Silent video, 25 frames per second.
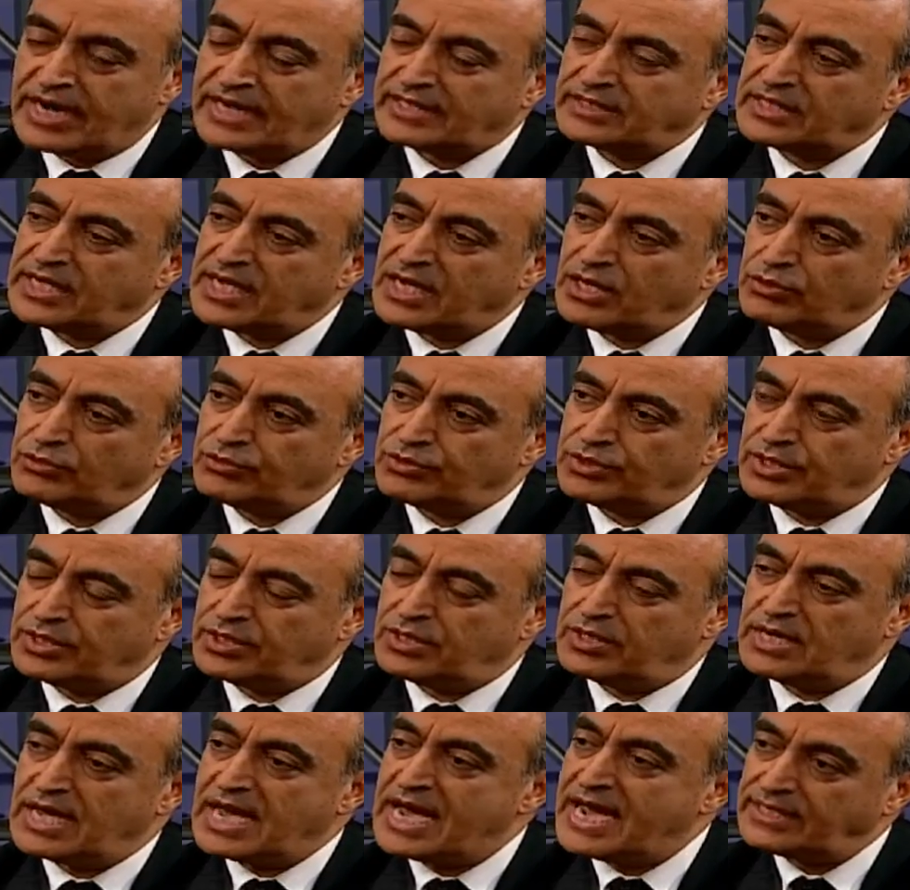to
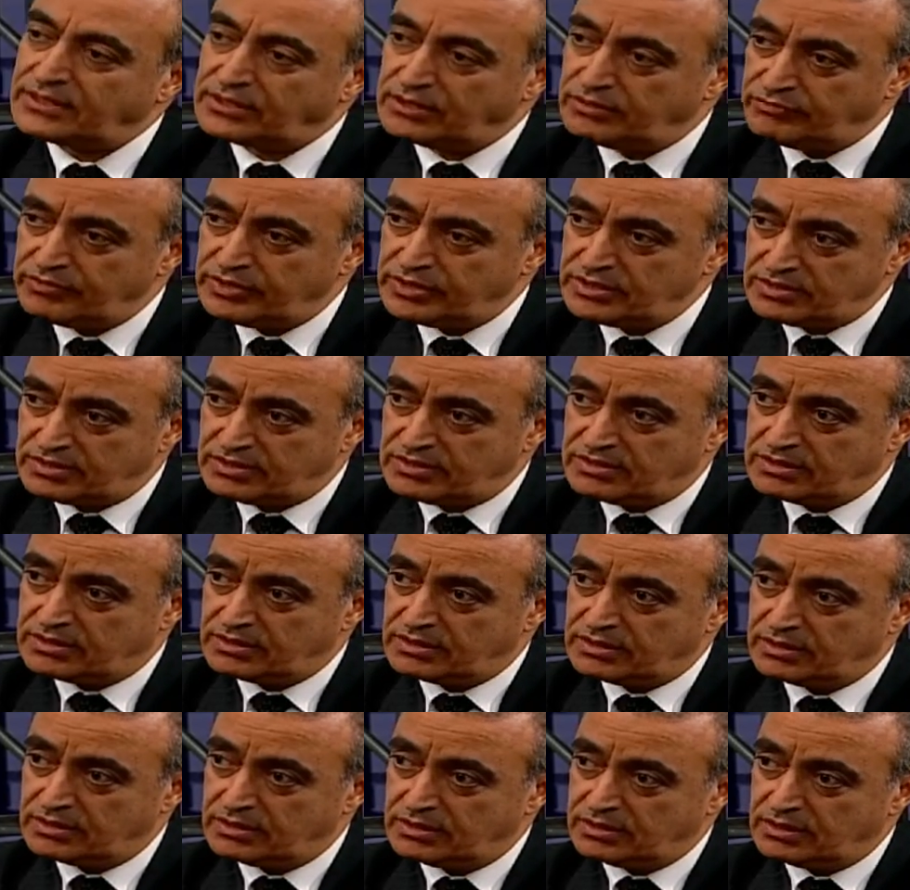uh, track
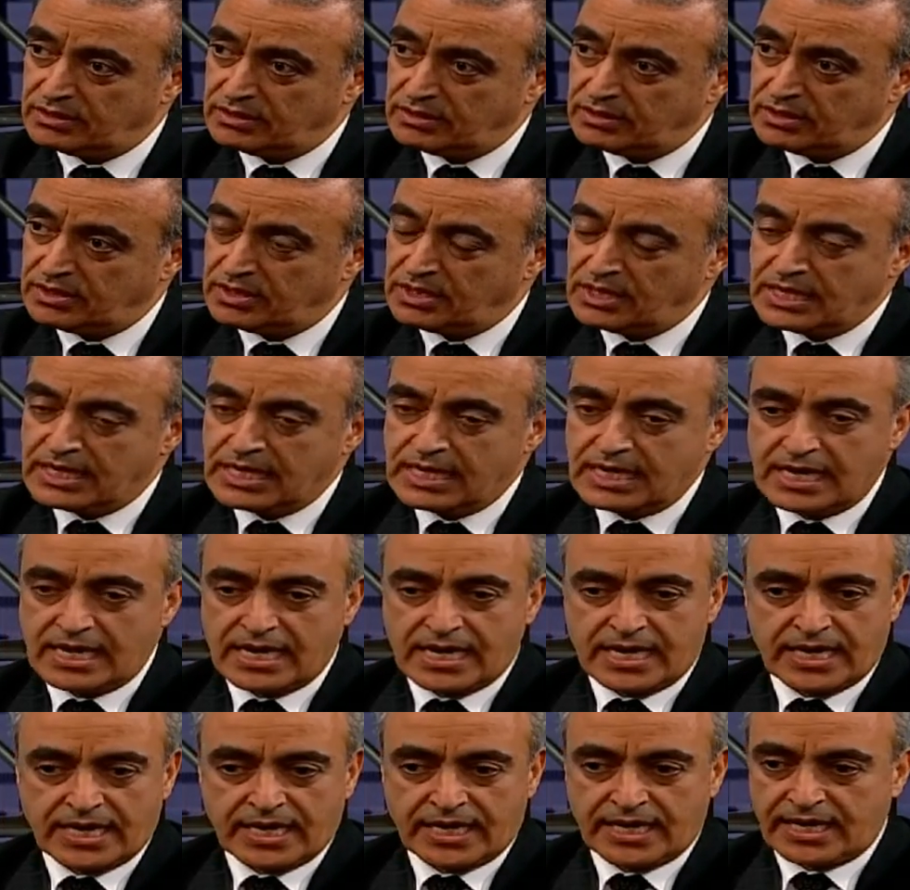down the
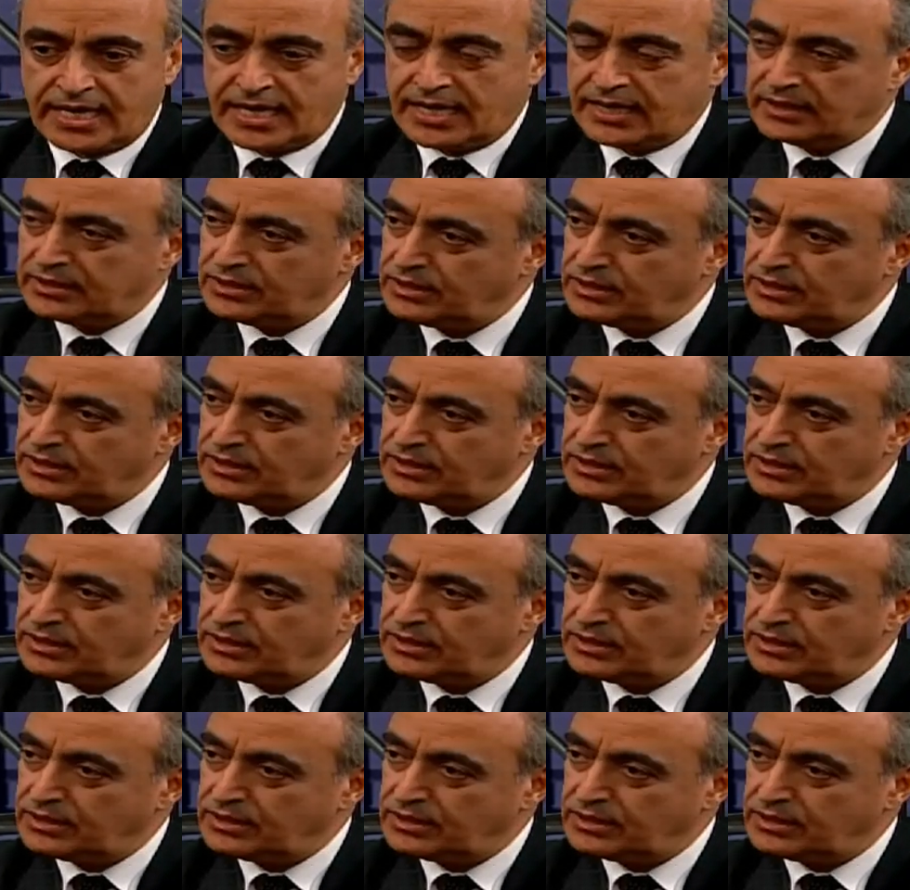activists,